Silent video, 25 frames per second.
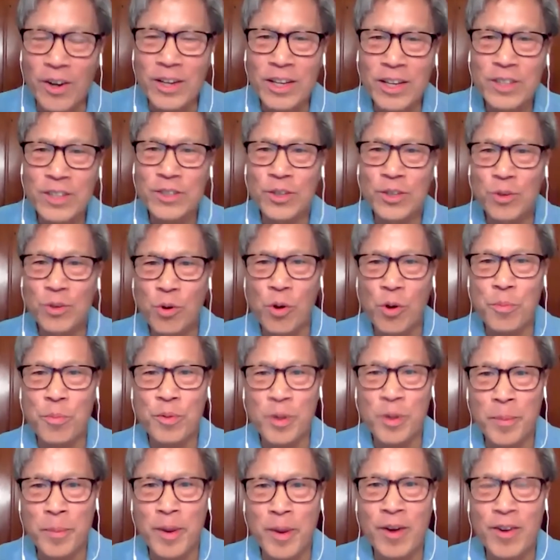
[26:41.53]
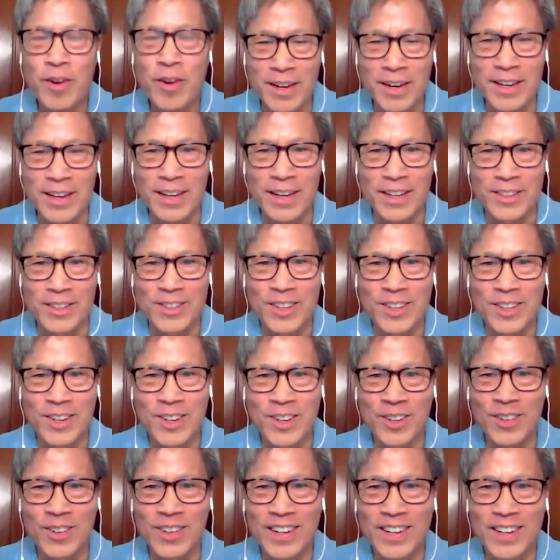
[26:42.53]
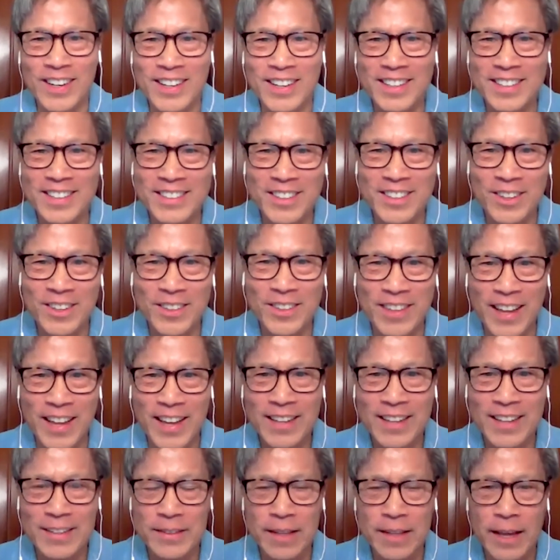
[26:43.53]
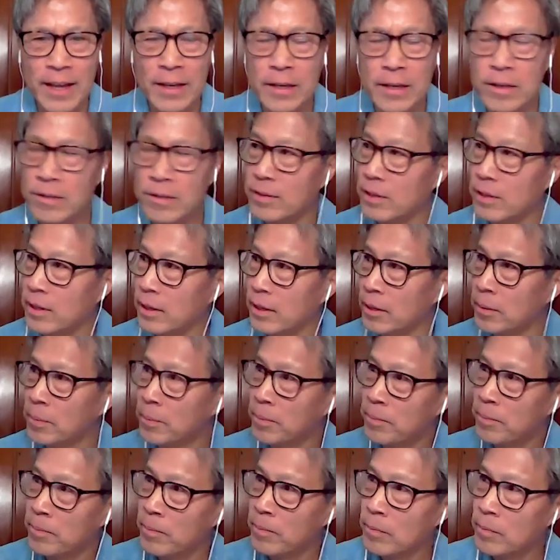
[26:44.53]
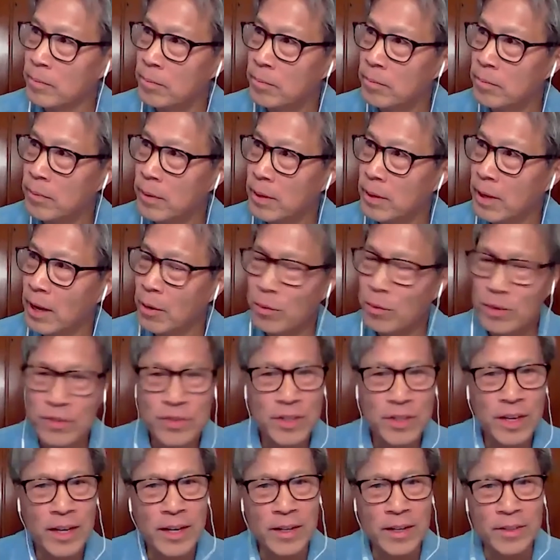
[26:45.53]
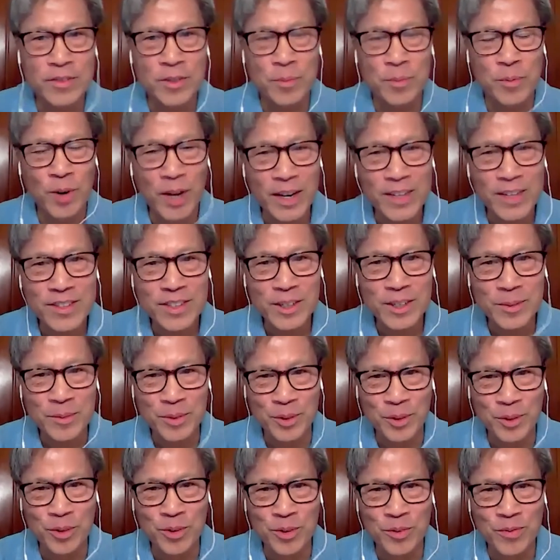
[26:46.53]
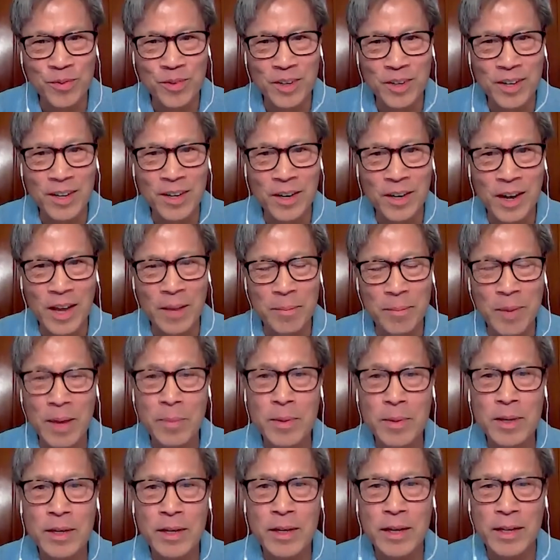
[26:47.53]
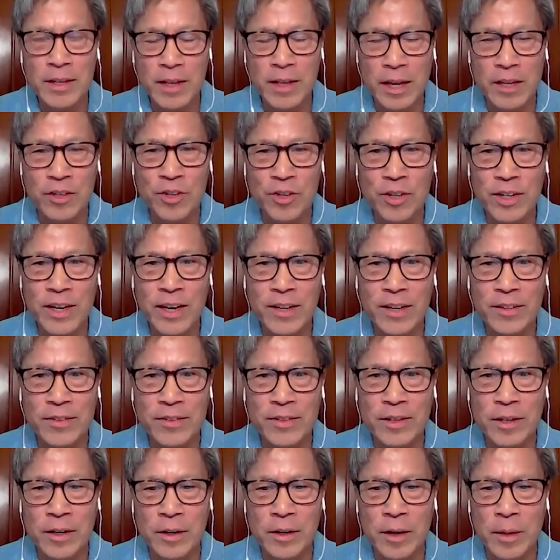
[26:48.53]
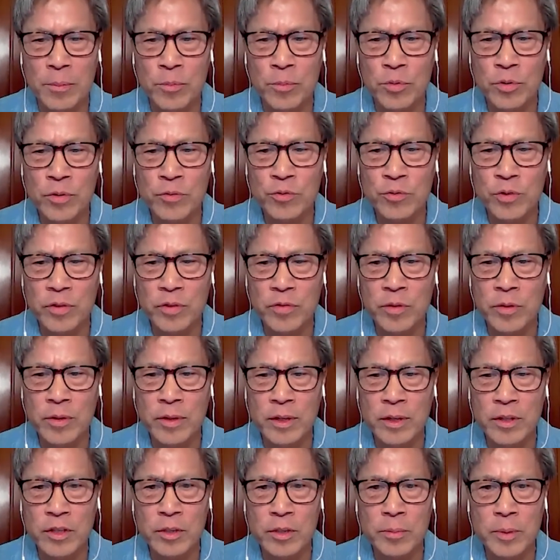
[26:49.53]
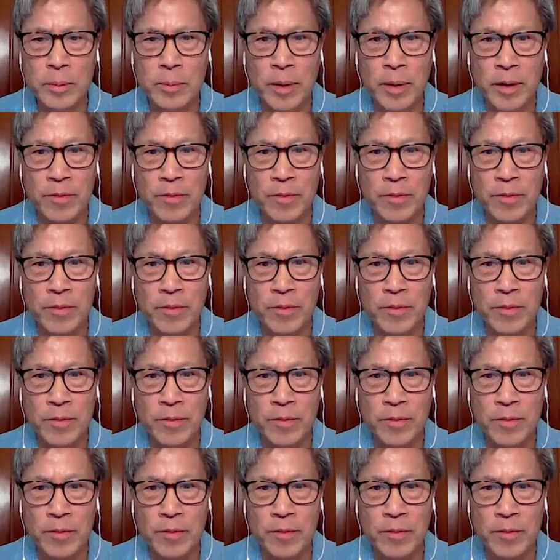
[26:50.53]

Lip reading: into corporate America. So, that is I would say a surprising move, and maybe in your case, a move driven a little bit by